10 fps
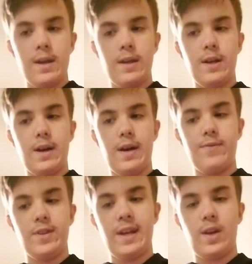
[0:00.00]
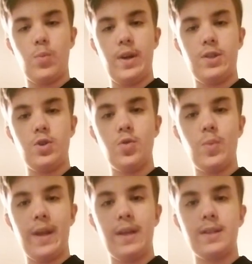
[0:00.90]
then I'll have to like wait two
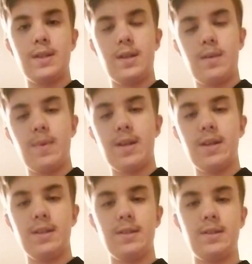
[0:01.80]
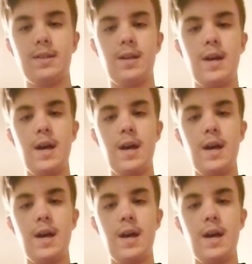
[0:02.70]
weeks because